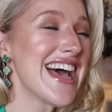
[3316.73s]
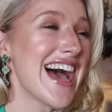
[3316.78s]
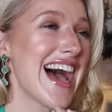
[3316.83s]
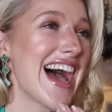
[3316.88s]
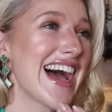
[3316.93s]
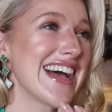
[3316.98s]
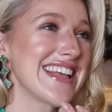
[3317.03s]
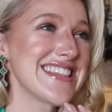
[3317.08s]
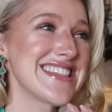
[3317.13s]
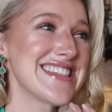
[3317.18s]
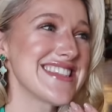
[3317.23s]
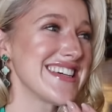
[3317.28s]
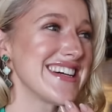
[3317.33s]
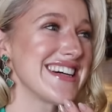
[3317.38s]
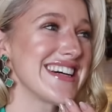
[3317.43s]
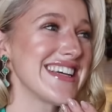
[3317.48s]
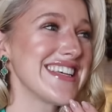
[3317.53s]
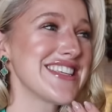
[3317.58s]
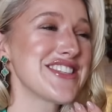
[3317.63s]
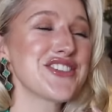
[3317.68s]
And
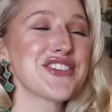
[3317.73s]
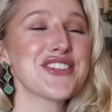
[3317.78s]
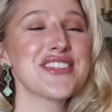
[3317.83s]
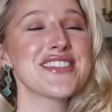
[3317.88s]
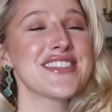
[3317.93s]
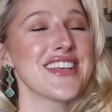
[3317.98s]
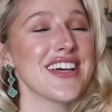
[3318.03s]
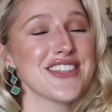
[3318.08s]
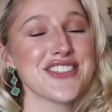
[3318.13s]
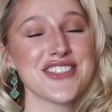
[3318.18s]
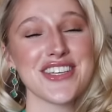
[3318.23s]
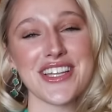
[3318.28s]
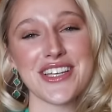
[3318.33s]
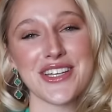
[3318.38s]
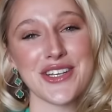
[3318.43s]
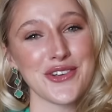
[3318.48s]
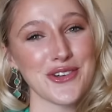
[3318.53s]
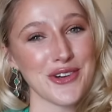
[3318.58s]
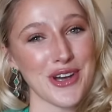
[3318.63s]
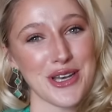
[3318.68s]
it's just such an
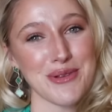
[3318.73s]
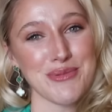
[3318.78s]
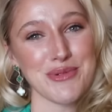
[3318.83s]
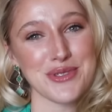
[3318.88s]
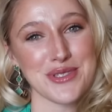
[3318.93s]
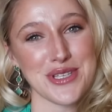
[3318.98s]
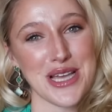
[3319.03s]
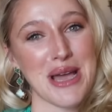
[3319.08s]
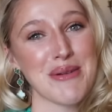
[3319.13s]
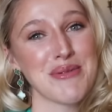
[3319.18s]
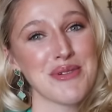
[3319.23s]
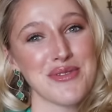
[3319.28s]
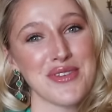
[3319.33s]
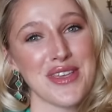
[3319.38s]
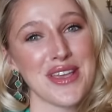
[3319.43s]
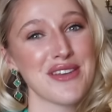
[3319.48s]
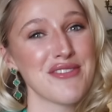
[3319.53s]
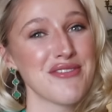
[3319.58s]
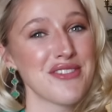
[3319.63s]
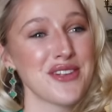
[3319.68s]
incredible time of
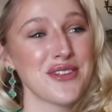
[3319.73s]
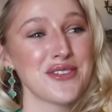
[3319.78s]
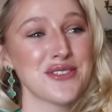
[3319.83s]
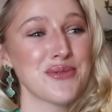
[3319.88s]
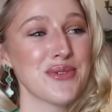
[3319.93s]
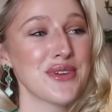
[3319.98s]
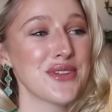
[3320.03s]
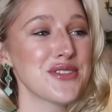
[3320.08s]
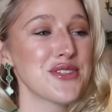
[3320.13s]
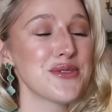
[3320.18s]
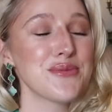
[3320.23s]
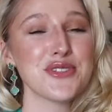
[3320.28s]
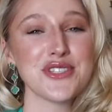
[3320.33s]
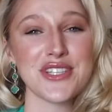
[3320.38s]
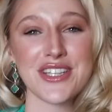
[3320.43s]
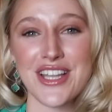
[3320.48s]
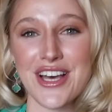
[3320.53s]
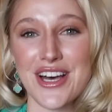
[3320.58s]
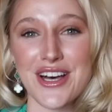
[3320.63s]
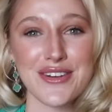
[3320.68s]
year filled with so much
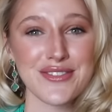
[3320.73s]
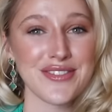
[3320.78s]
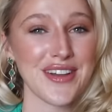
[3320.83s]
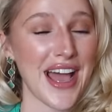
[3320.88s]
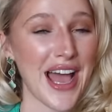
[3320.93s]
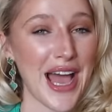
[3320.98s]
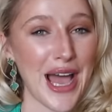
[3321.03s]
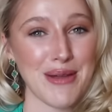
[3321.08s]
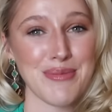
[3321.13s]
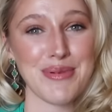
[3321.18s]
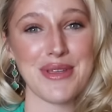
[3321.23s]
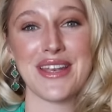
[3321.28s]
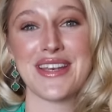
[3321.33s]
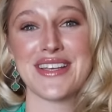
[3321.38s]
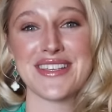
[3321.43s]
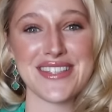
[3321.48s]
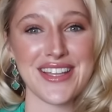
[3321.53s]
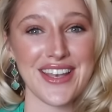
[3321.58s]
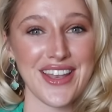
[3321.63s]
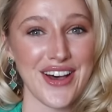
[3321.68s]
love,
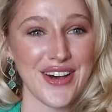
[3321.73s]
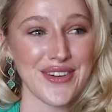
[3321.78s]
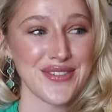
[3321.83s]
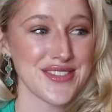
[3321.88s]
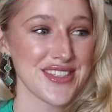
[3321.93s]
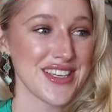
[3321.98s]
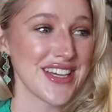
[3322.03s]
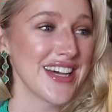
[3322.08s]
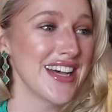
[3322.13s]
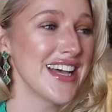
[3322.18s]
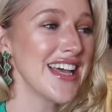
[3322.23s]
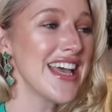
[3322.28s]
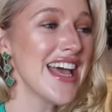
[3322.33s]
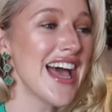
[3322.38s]
happiness, laughter,